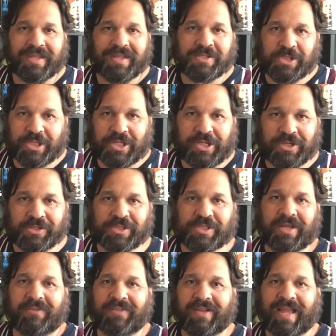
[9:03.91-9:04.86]
see
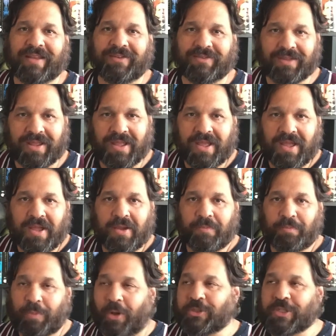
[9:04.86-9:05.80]
yourself get
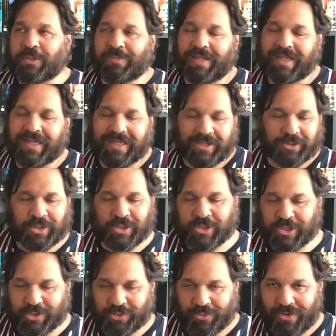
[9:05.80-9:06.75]
possibly
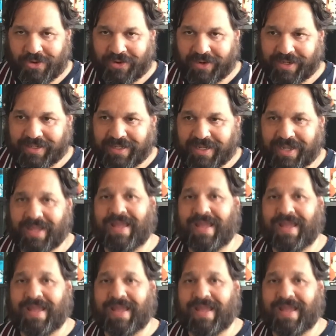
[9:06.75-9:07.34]
destroyed.